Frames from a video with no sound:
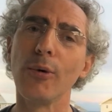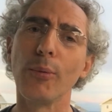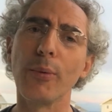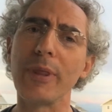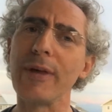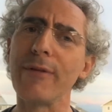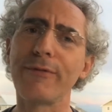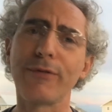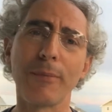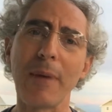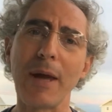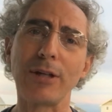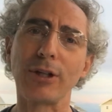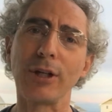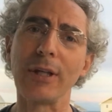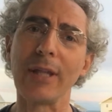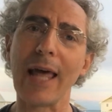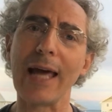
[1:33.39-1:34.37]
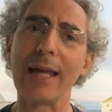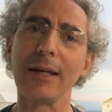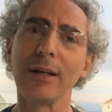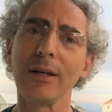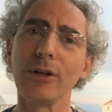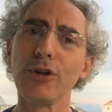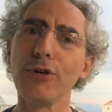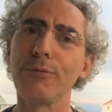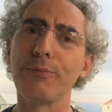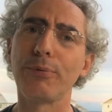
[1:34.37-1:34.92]
with information that
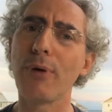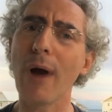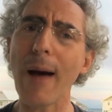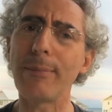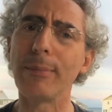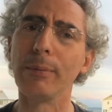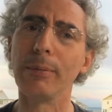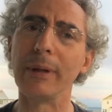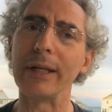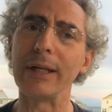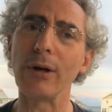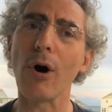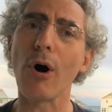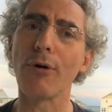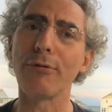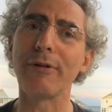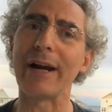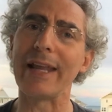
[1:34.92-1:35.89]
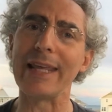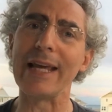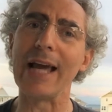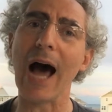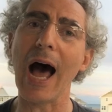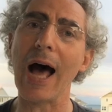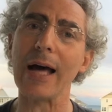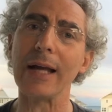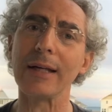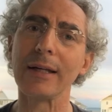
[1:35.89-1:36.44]
you've probably already
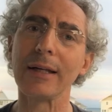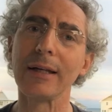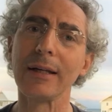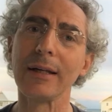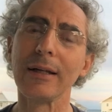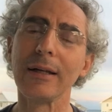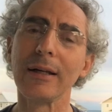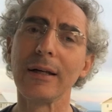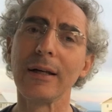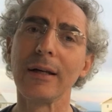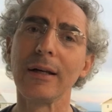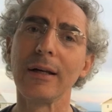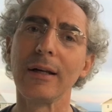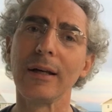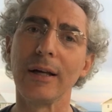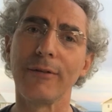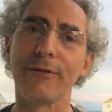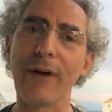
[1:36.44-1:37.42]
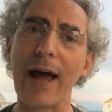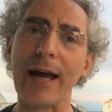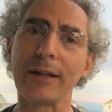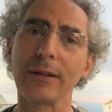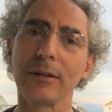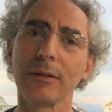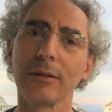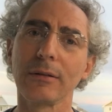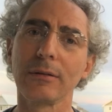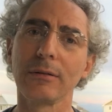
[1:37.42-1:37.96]
got. In
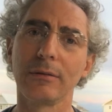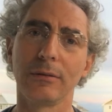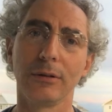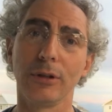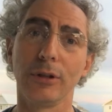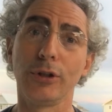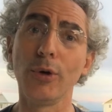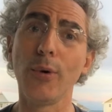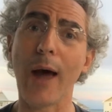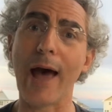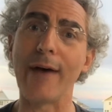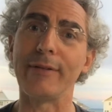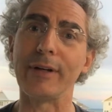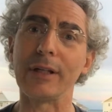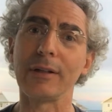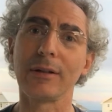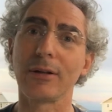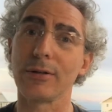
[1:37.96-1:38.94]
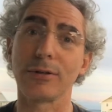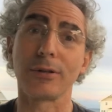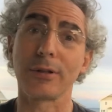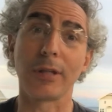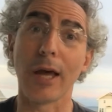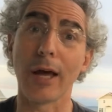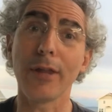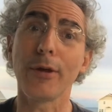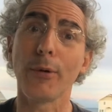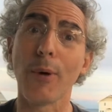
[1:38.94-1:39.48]
fact, you do have it, because
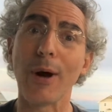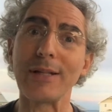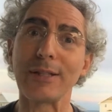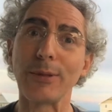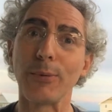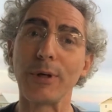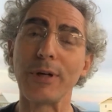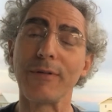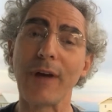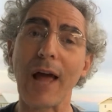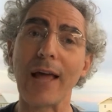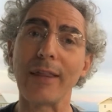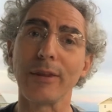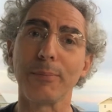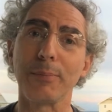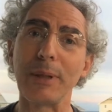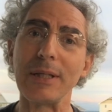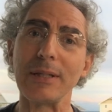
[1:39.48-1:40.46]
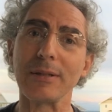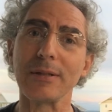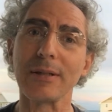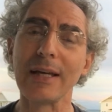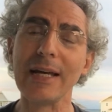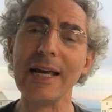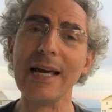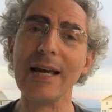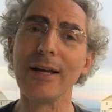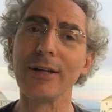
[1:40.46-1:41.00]
otherwise they wouldn't have gotten the piece.
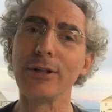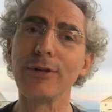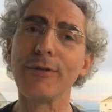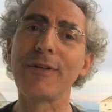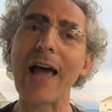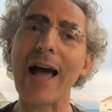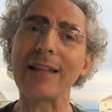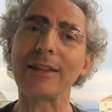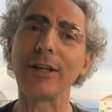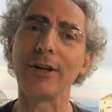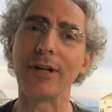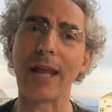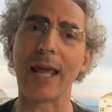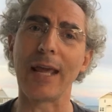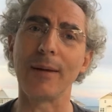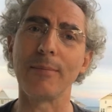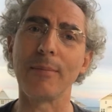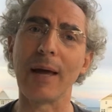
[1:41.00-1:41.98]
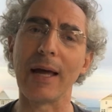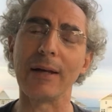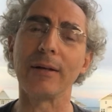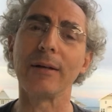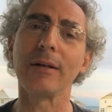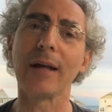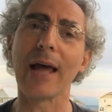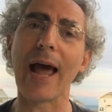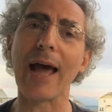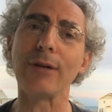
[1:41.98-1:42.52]
You've got their name
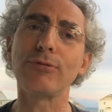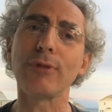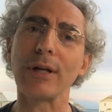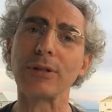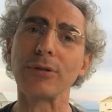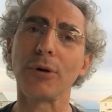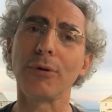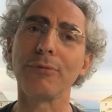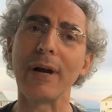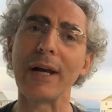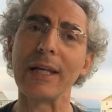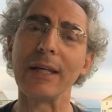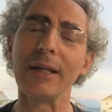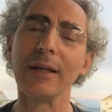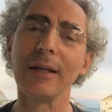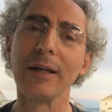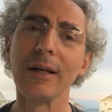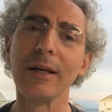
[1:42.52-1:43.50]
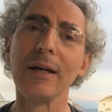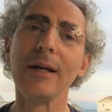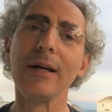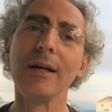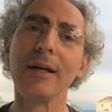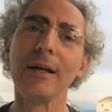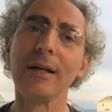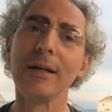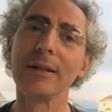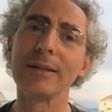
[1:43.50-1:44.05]
and address already.
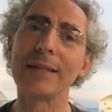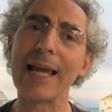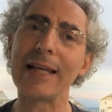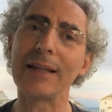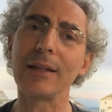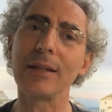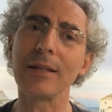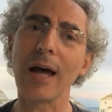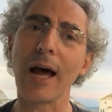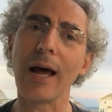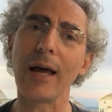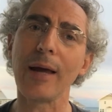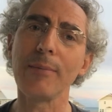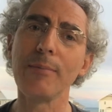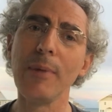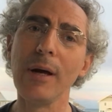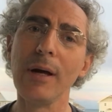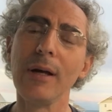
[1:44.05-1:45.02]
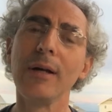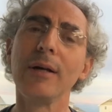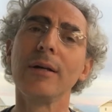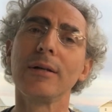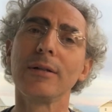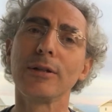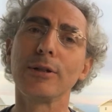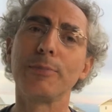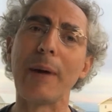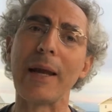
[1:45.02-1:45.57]
Take the time,
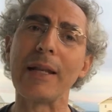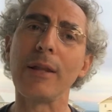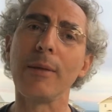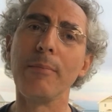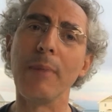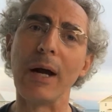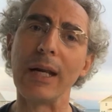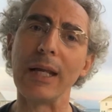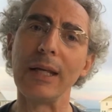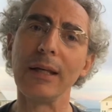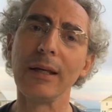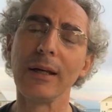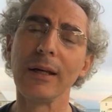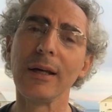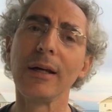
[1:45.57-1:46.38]
spend the money,